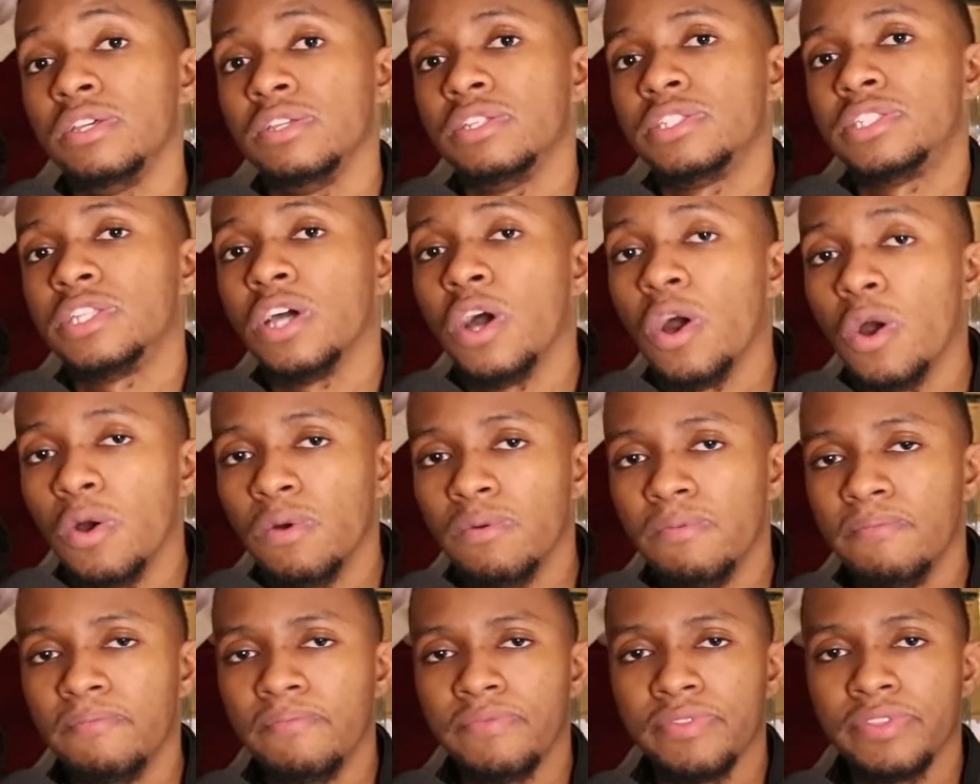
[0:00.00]

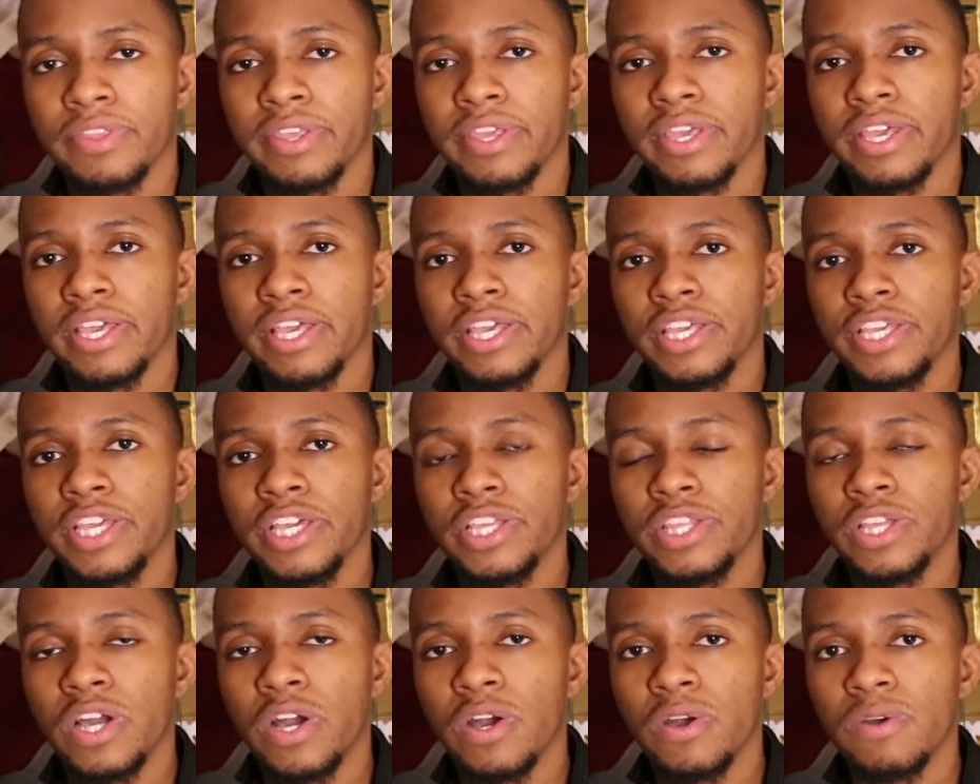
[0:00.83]
So,
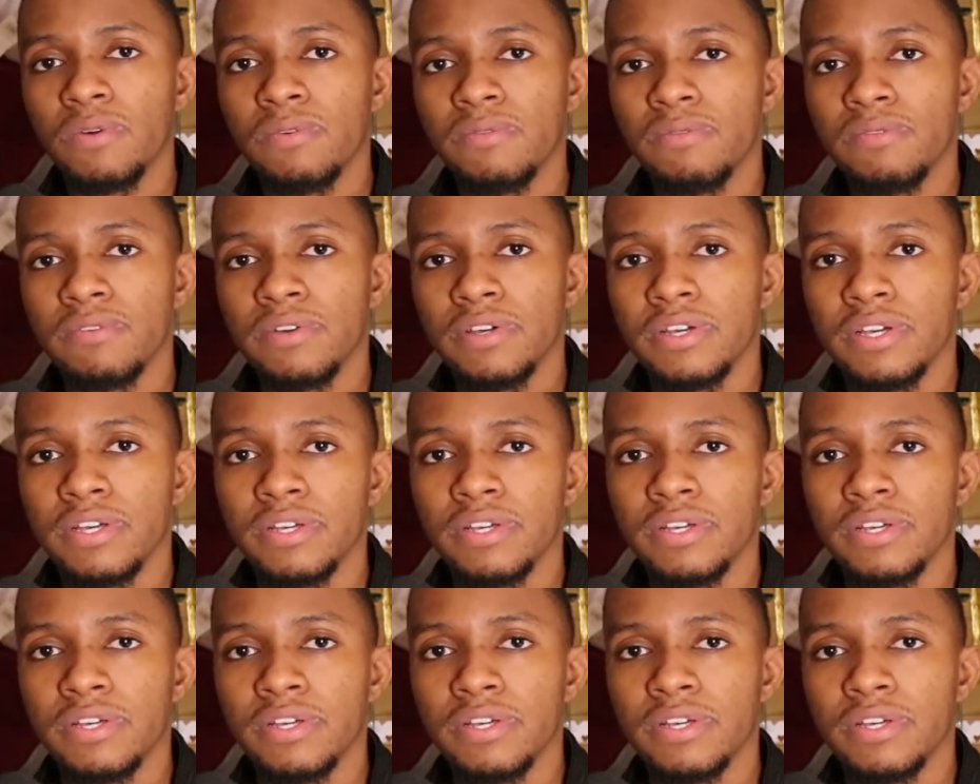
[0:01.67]
you know,